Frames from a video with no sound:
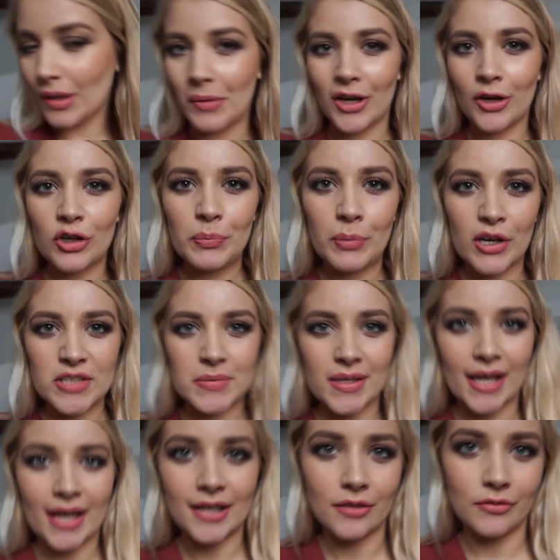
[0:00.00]
when I could possibly
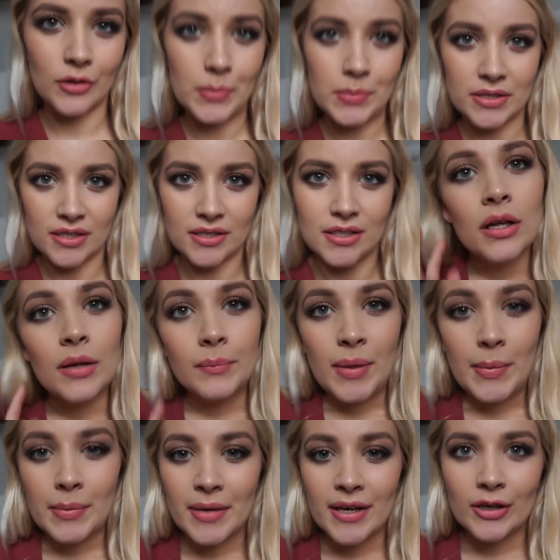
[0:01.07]
get interrupted and
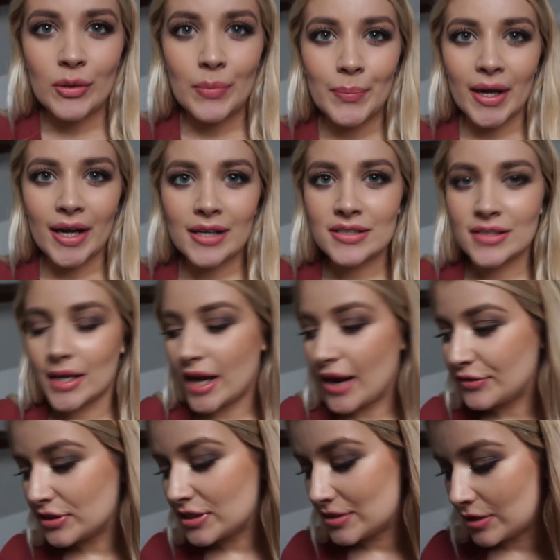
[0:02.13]
people might come back so I have
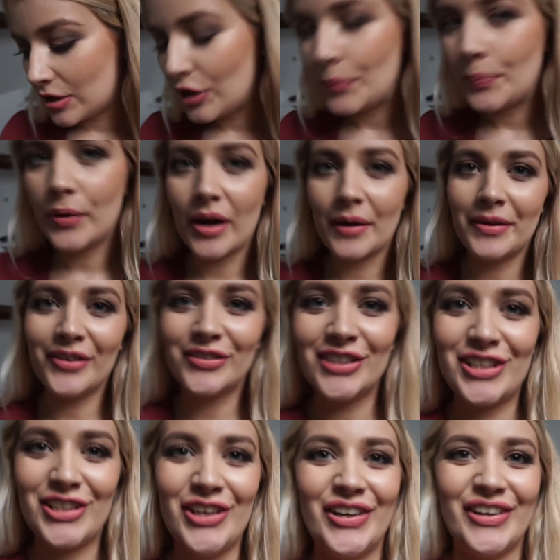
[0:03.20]
to stop I'm going to have to
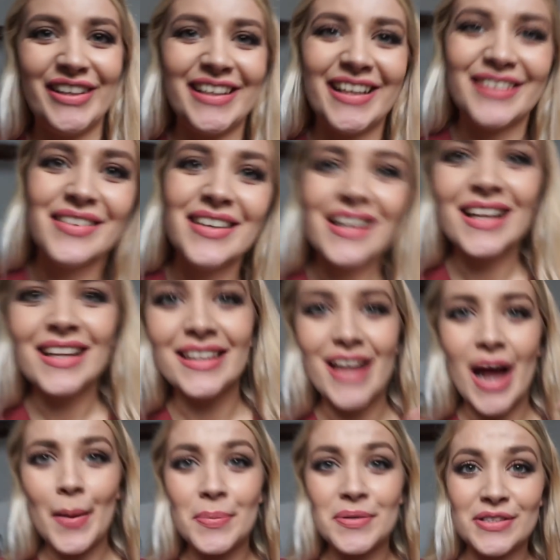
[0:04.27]
show you the
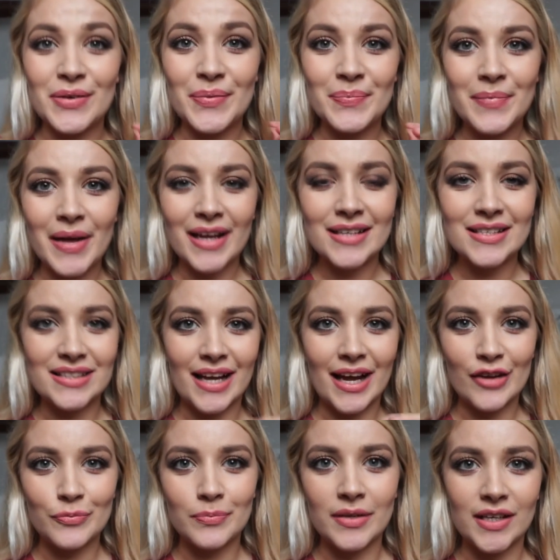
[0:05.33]
absolute mess that
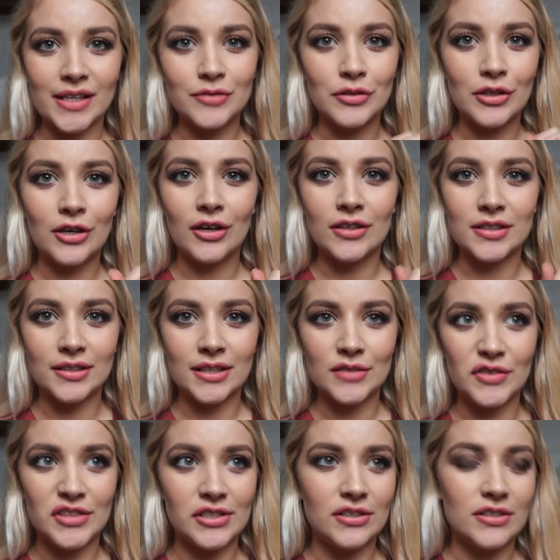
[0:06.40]
I've made recording these
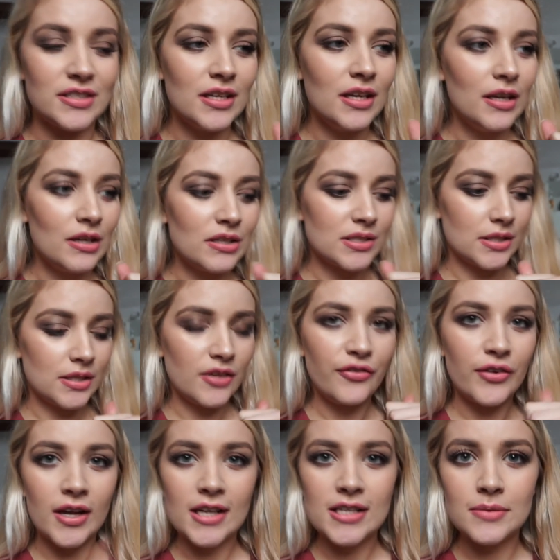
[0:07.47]
videos so the
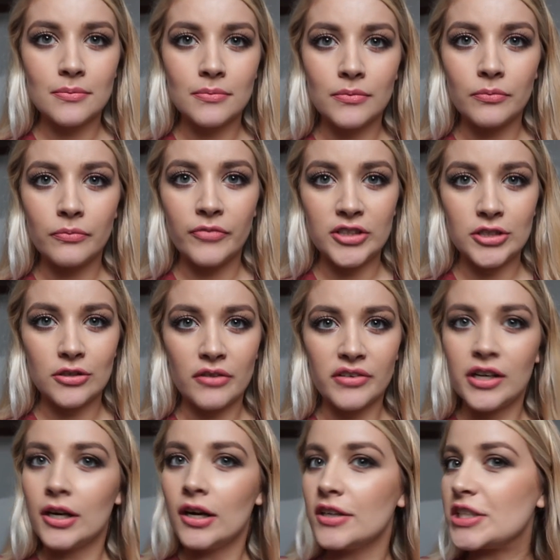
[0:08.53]
first video I
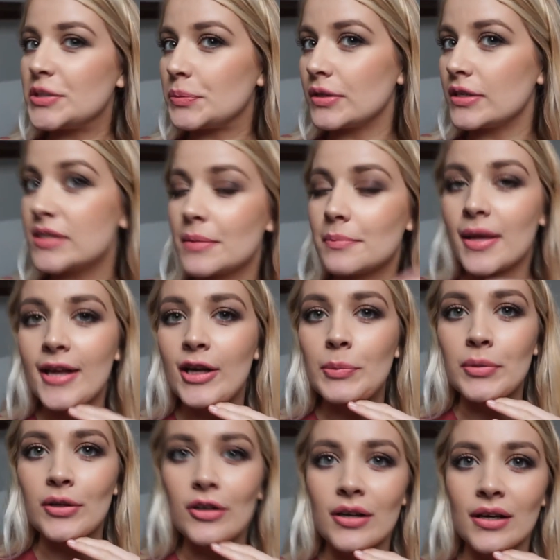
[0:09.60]
recorded was a makeup
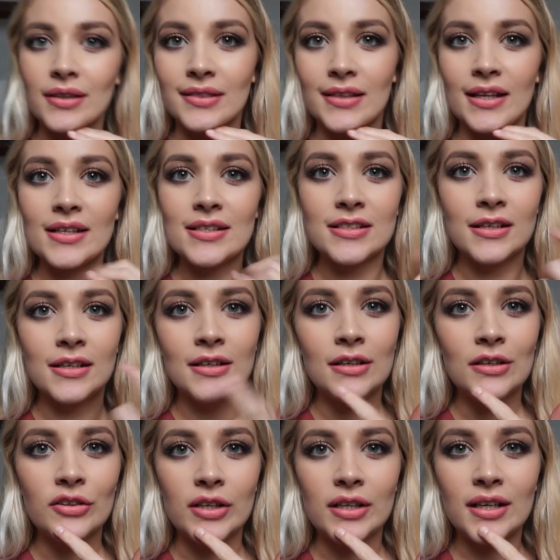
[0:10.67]
look on this
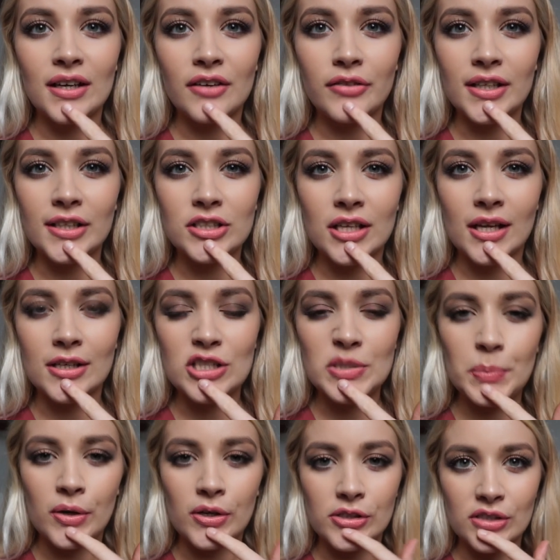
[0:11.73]
the thing I really changed is
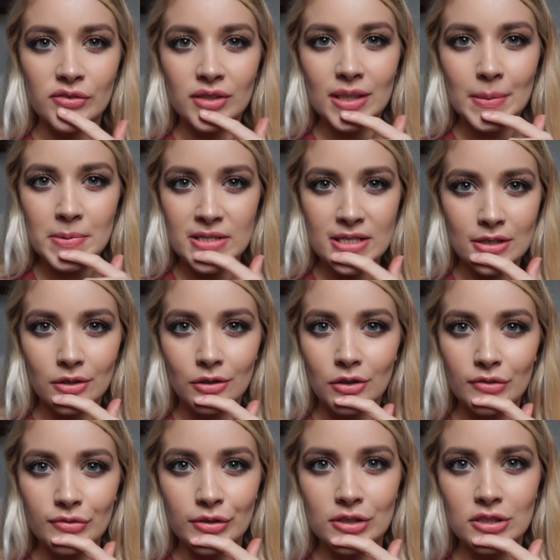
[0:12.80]
putting another lipstick
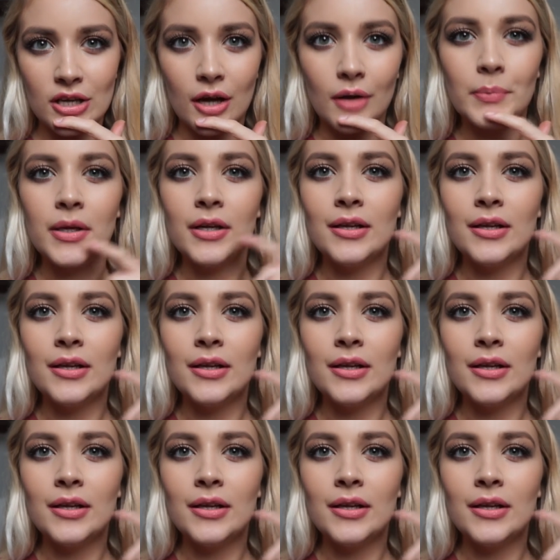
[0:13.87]
over the top